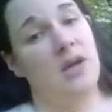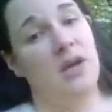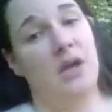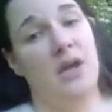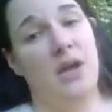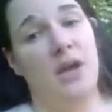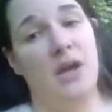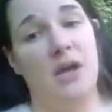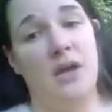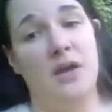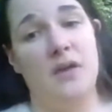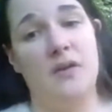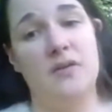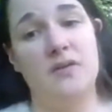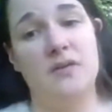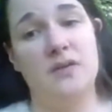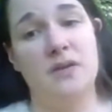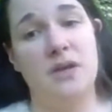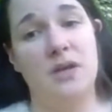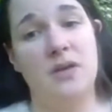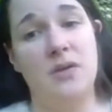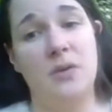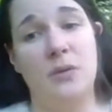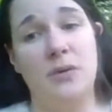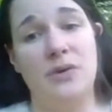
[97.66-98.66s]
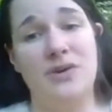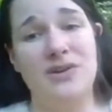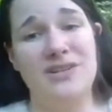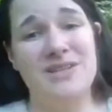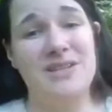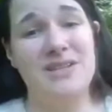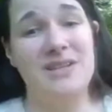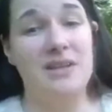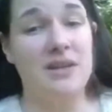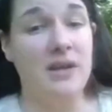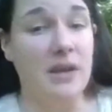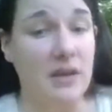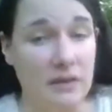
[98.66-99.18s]
And in order to
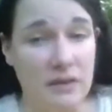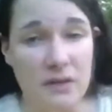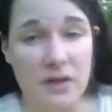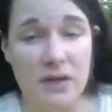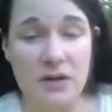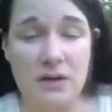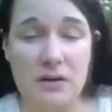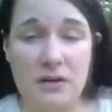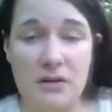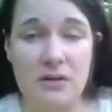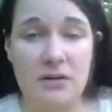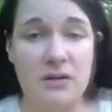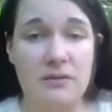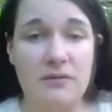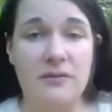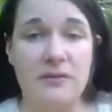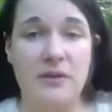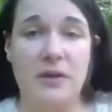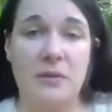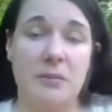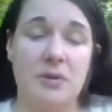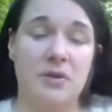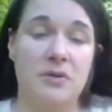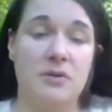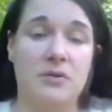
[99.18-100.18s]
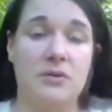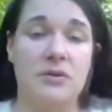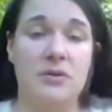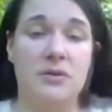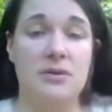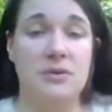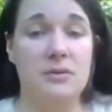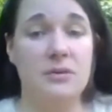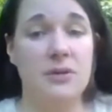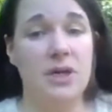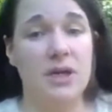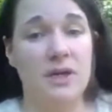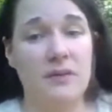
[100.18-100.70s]
get there in the family court,
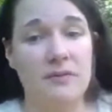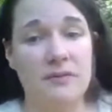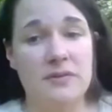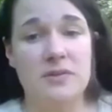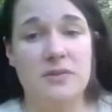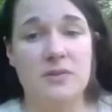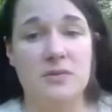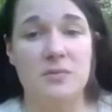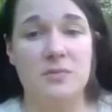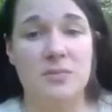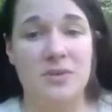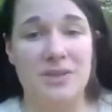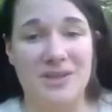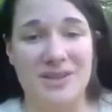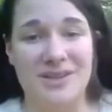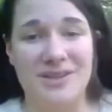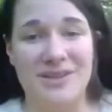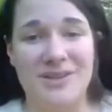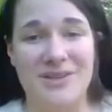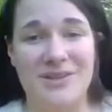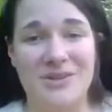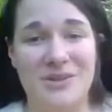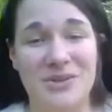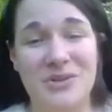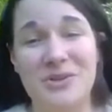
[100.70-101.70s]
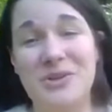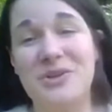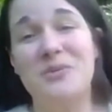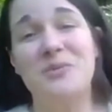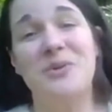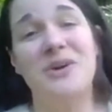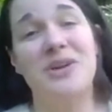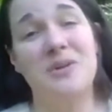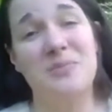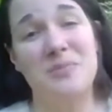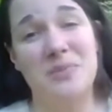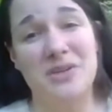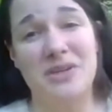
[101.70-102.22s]
you're going to
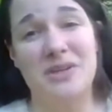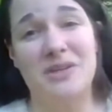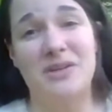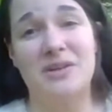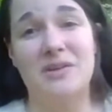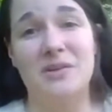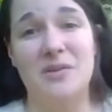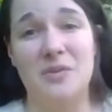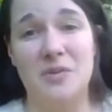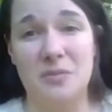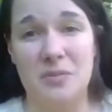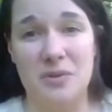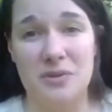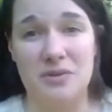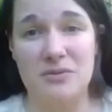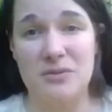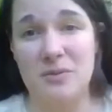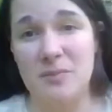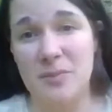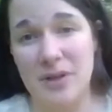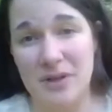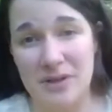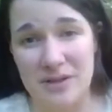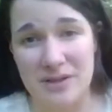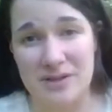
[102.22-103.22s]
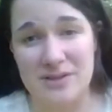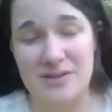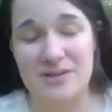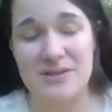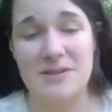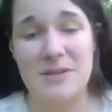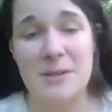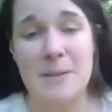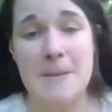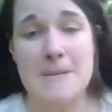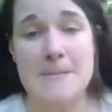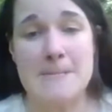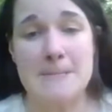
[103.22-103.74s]
want to be a little bit
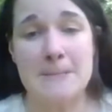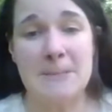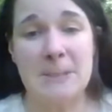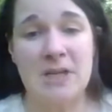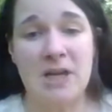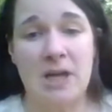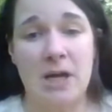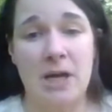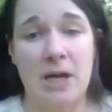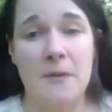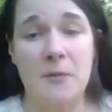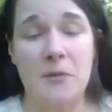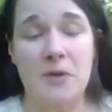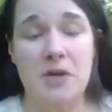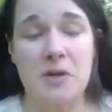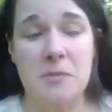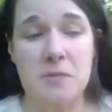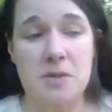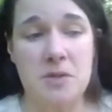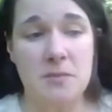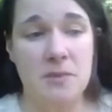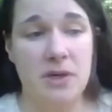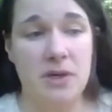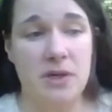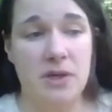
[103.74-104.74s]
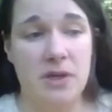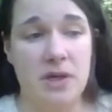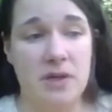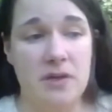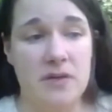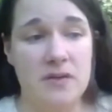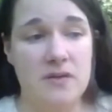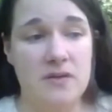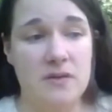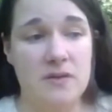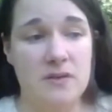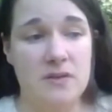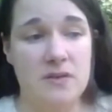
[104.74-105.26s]
rebellious. And what I mean by that
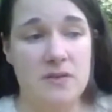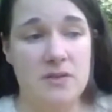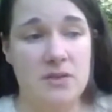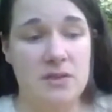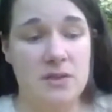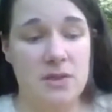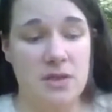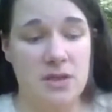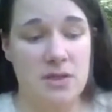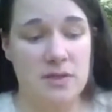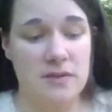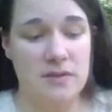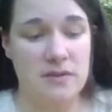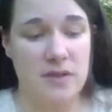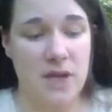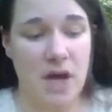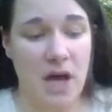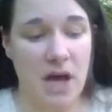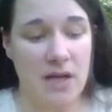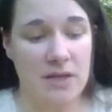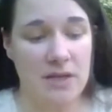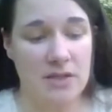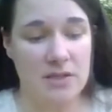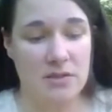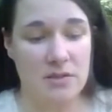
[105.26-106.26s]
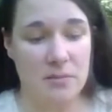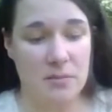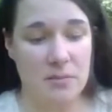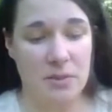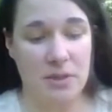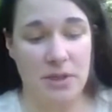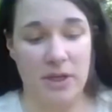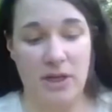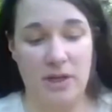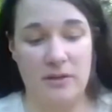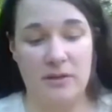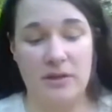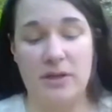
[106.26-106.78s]
is not
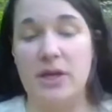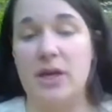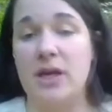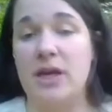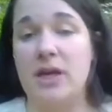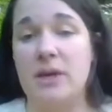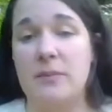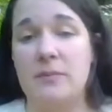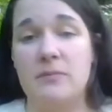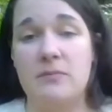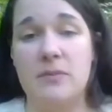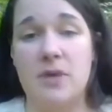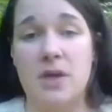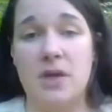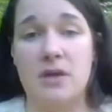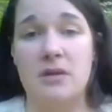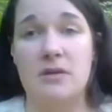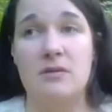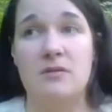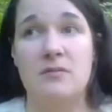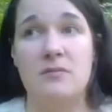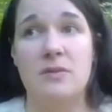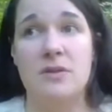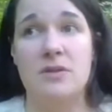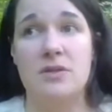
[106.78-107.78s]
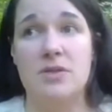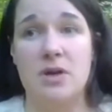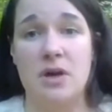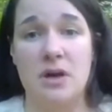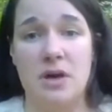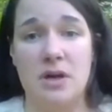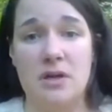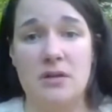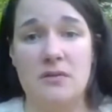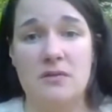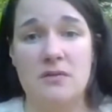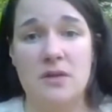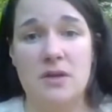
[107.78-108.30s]
playing the game that you've been
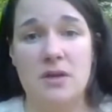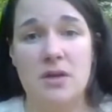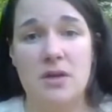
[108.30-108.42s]
taught,